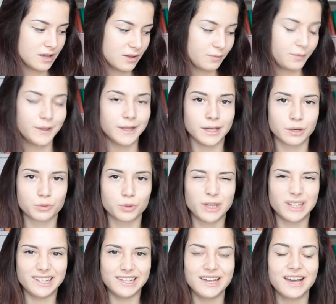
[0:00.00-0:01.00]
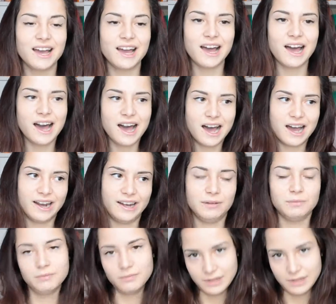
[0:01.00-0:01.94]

feeling really high,